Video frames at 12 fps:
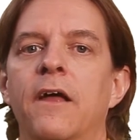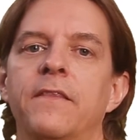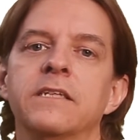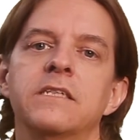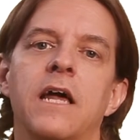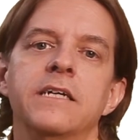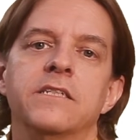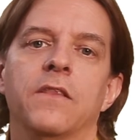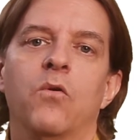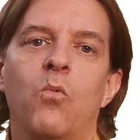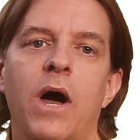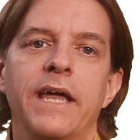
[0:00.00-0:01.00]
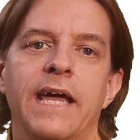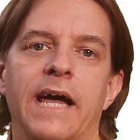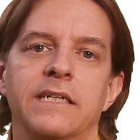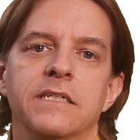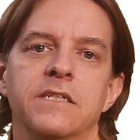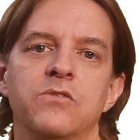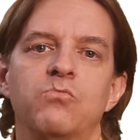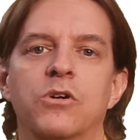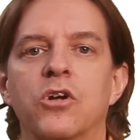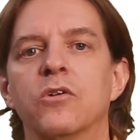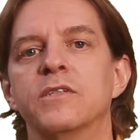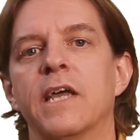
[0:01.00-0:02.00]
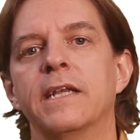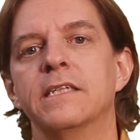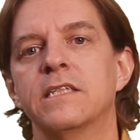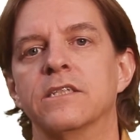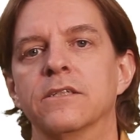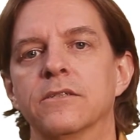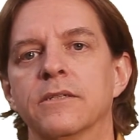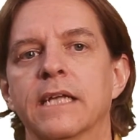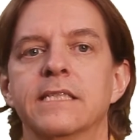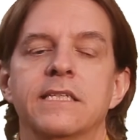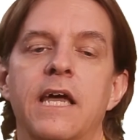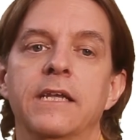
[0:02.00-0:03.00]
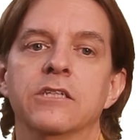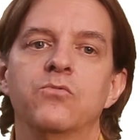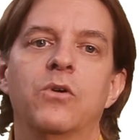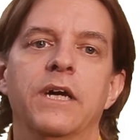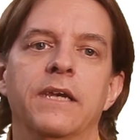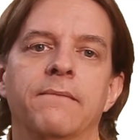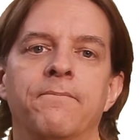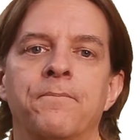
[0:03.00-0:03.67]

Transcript: This lies on the y-axis where cosine is 0 and sine is 1.